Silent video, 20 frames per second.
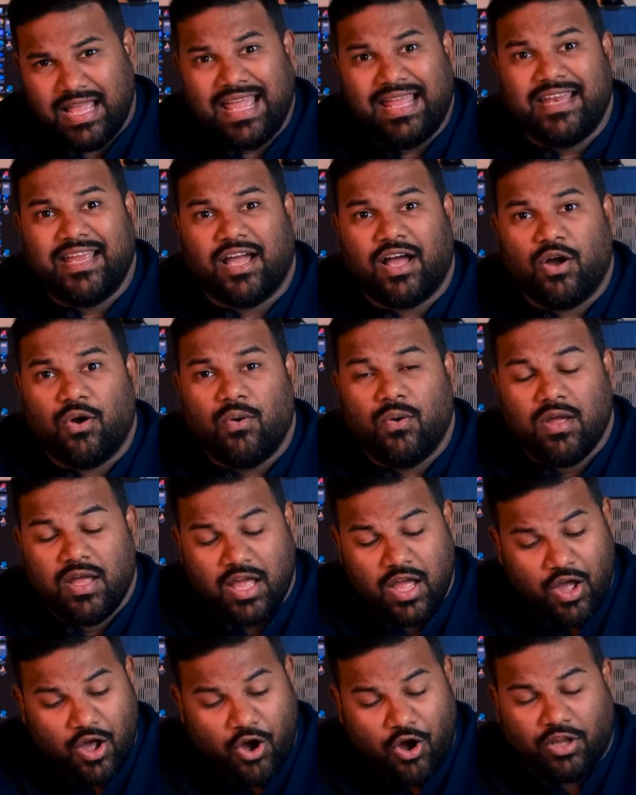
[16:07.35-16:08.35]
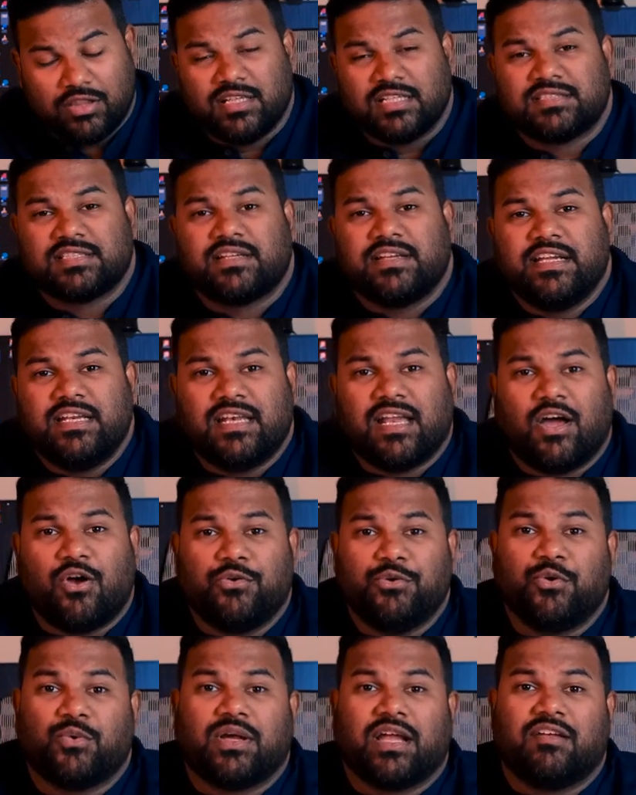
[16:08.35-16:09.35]
Anyhow, on the screen now,
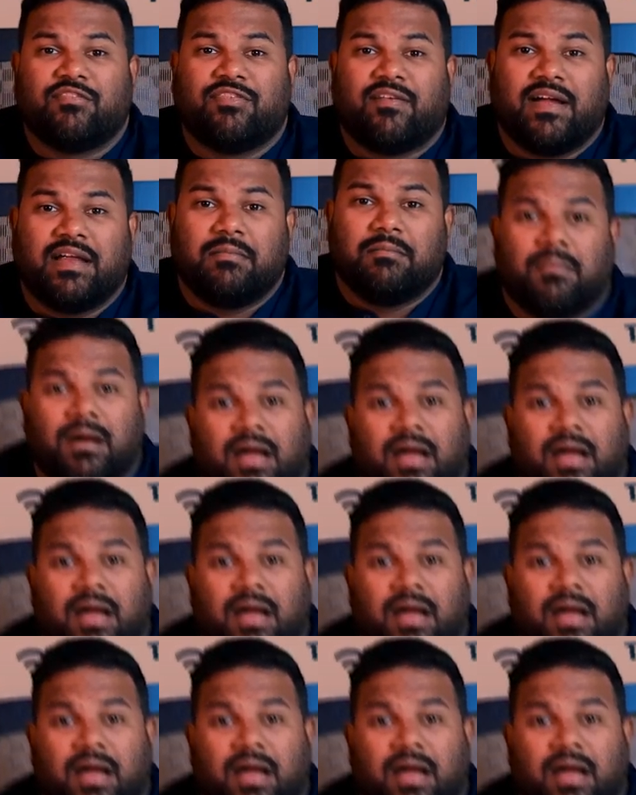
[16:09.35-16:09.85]
you can find